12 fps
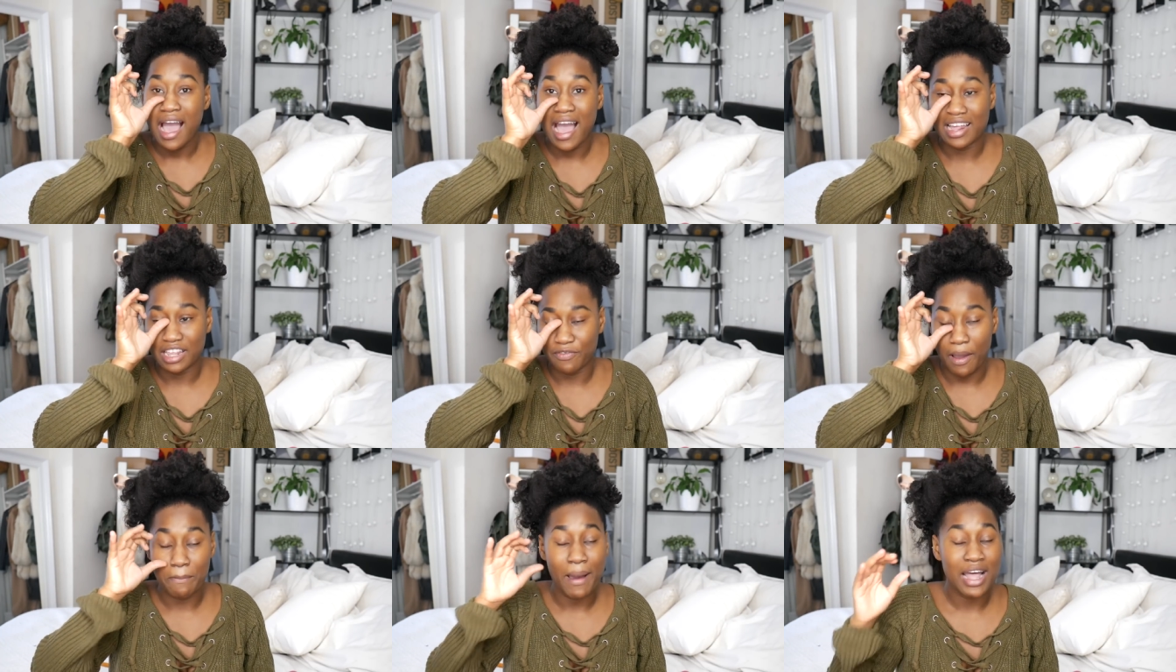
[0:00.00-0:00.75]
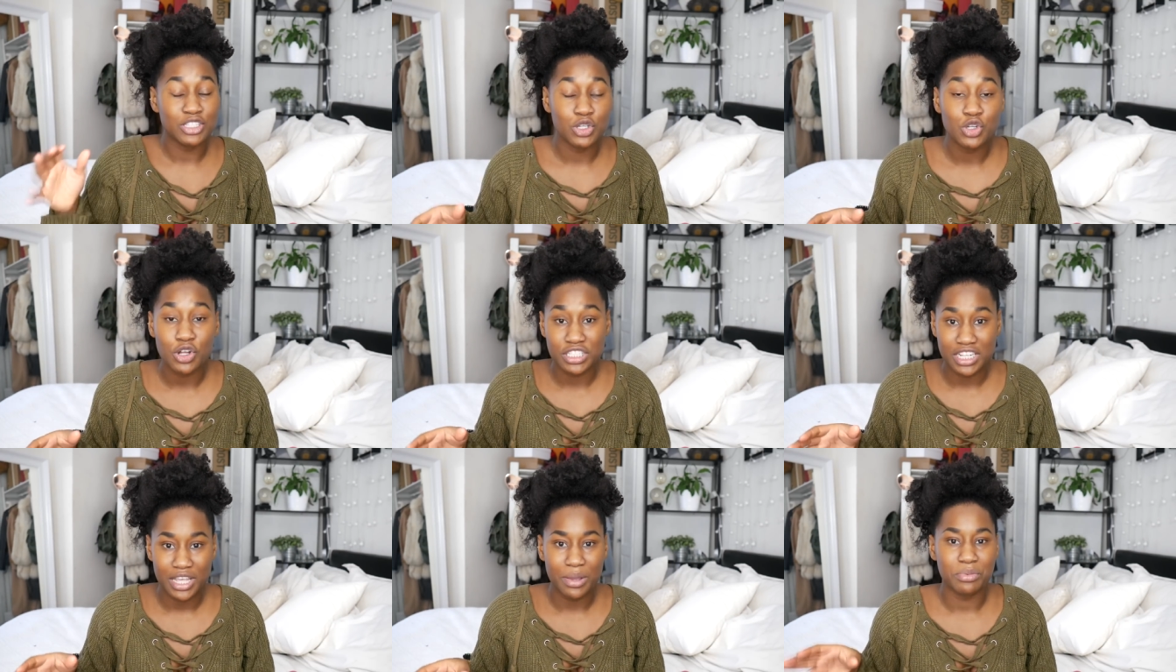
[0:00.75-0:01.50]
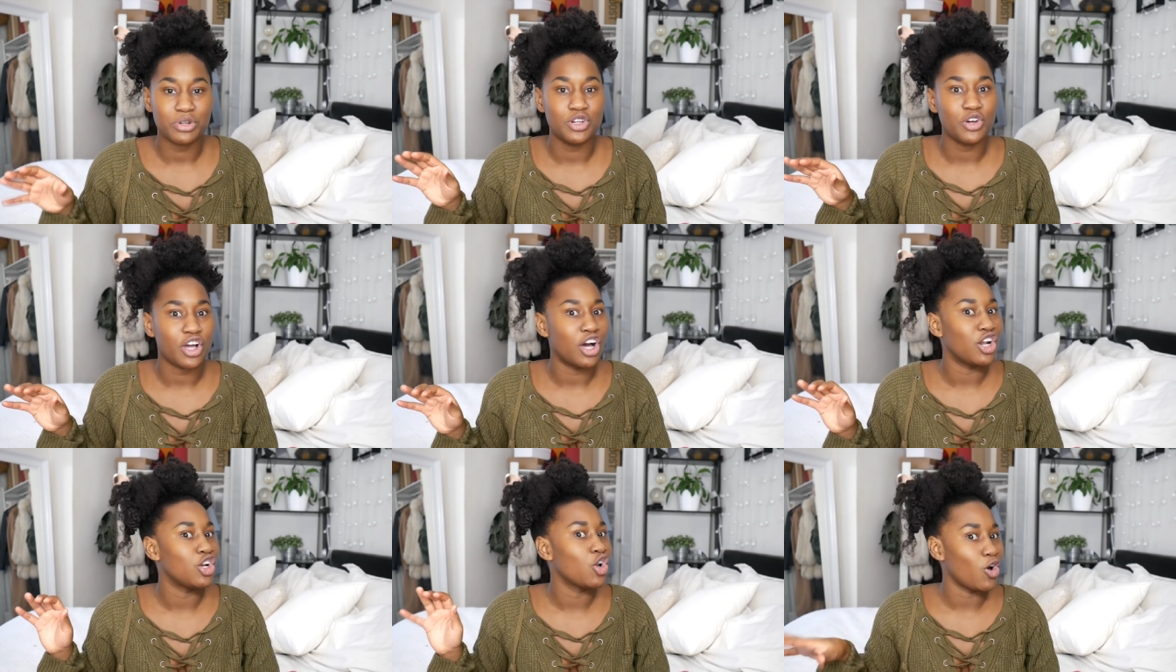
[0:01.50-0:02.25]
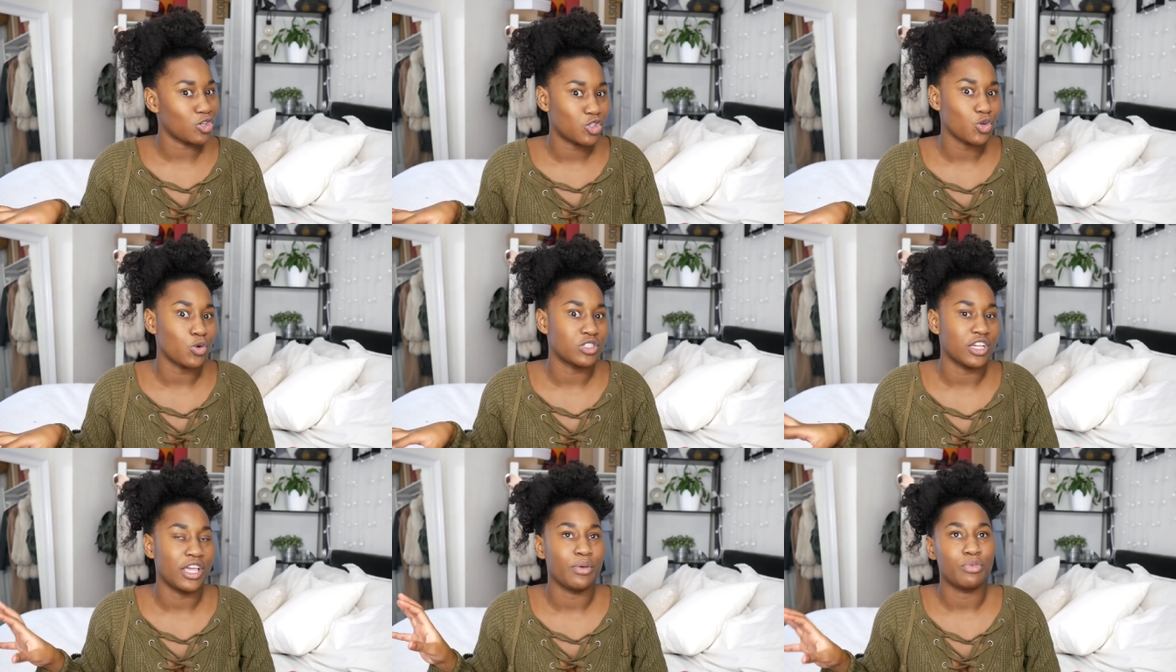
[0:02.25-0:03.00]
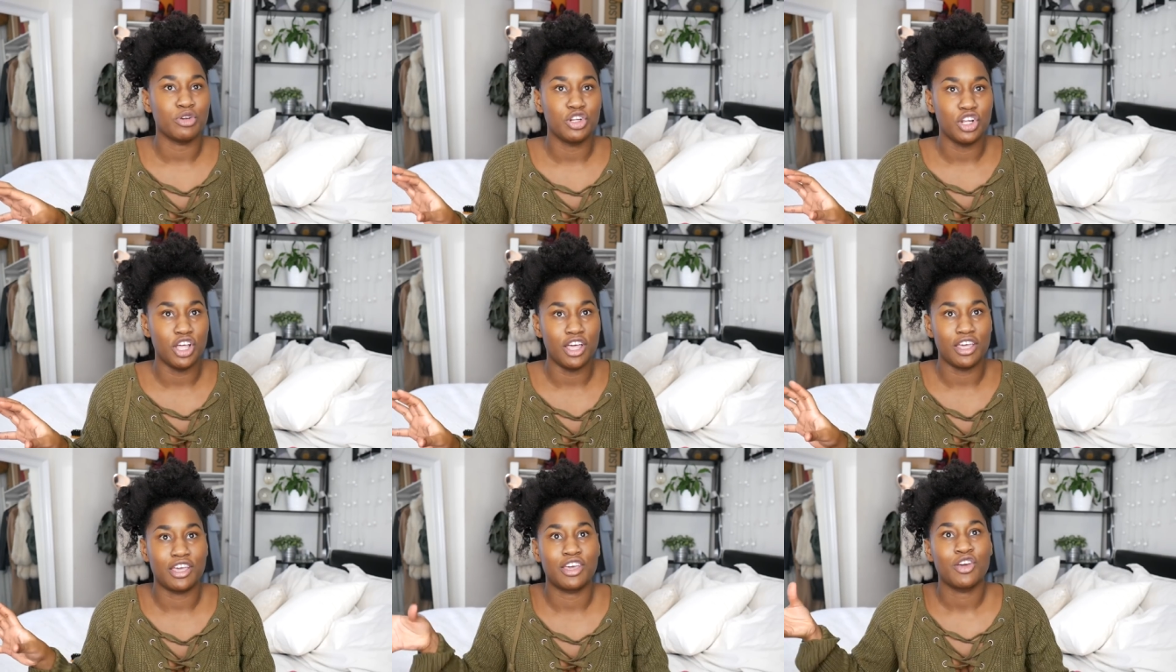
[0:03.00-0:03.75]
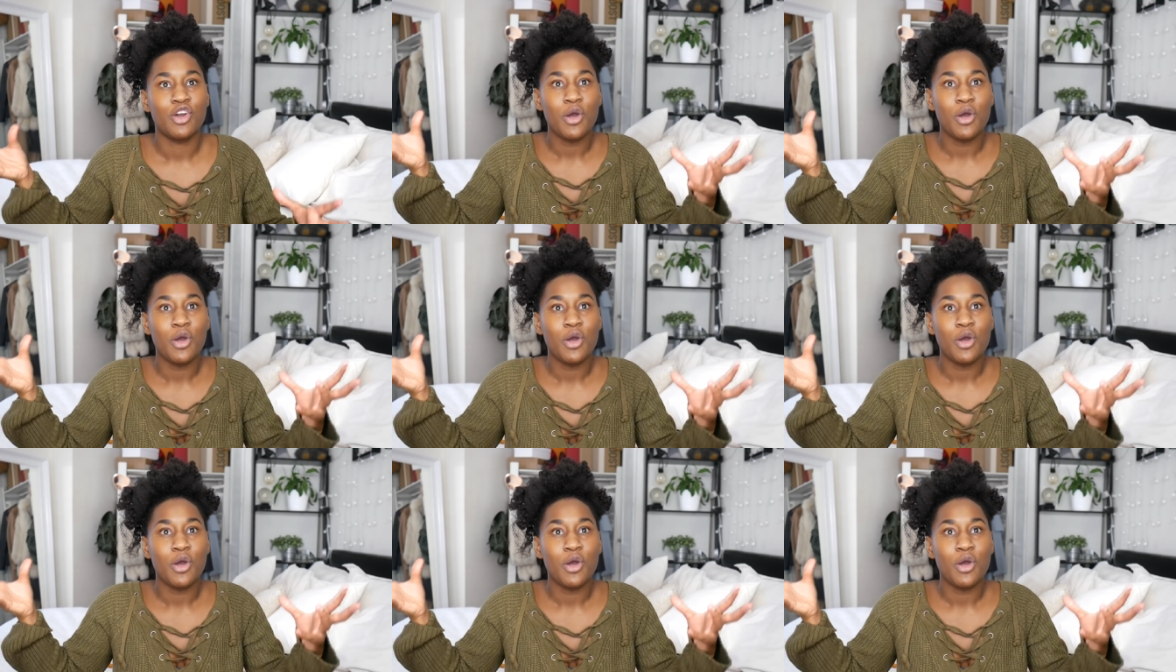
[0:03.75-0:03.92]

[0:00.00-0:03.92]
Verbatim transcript: and if I bantu knotted it it would look a lot shorter it would look